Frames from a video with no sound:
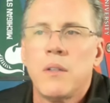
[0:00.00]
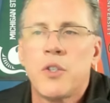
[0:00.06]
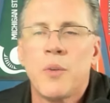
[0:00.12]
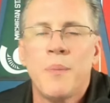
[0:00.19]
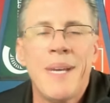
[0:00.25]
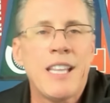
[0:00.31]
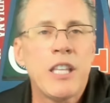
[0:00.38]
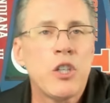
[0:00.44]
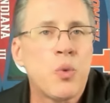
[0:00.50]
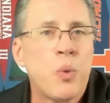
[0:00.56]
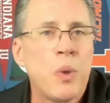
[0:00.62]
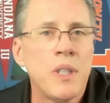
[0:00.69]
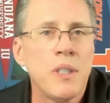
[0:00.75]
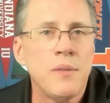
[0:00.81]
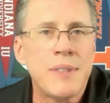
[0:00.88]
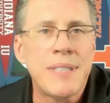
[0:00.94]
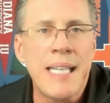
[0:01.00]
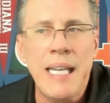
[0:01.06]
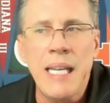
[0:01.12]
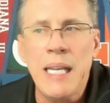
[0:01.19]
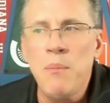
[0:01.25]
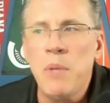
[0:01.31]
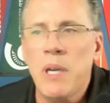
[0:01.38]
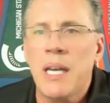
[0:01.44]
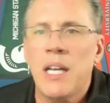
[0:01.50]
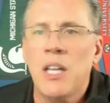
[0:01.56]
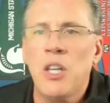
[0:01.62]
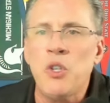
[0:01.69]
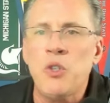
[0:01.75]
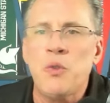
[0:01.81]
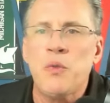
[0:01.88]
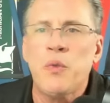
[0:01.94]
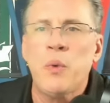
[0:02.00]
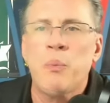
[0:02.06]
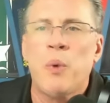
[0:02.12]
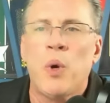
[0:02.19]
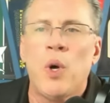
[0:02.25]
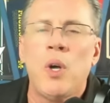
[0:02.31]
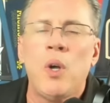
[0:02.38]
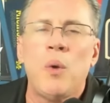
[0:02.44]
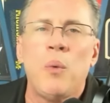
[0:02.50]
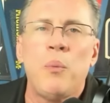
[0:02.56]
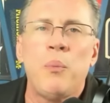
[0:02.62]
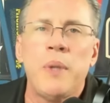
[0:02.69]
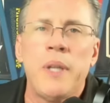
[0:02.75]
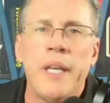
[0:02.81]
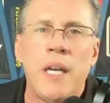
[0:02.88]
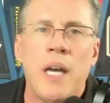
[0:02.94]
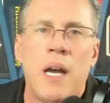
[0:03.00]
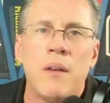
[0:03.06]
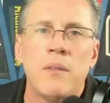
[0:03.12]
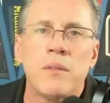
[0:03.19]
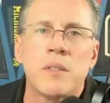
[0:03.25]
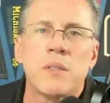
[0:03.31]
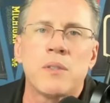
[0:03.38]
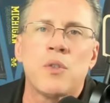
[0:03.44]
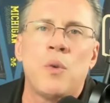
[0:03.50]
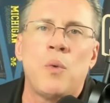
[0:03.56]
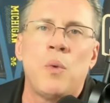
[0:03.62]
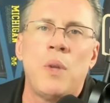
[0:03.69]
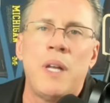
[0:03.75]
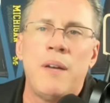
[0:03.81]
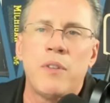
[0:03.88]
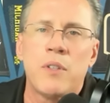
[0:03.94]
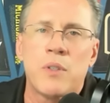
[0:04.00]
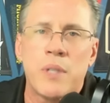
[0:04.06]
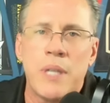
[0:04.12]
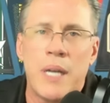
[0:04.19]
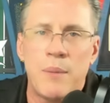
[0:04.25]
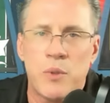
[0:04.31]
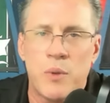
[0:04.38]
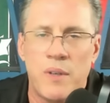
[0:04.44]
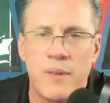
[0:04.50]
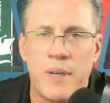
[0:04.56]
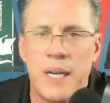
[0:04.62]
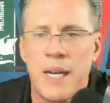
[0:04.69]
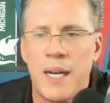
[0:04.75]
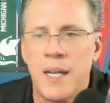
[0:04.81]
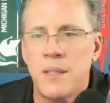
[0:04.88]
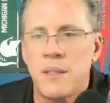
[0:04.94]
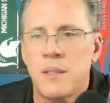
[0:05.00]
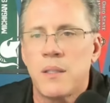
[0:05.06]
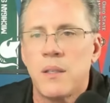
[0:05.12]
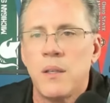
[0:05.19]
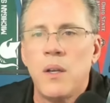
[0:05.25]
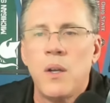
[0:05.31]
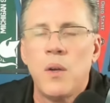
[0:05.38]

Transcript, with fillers: to make the 12 team college football playoffs. So we'll have the top 12 odds.